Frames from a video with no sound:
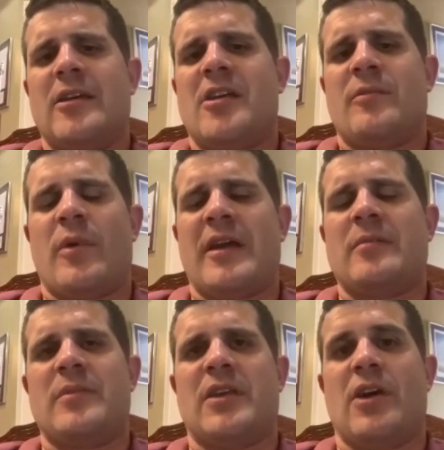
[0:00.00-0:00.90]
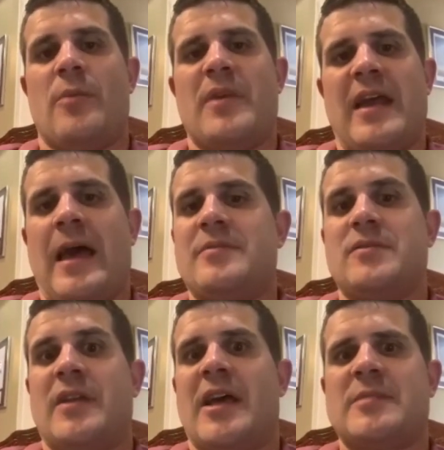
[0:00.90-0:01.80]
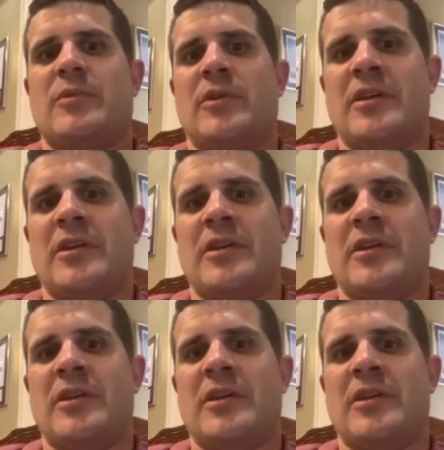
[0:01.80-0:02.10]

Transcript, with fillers: where I can become that absolute expert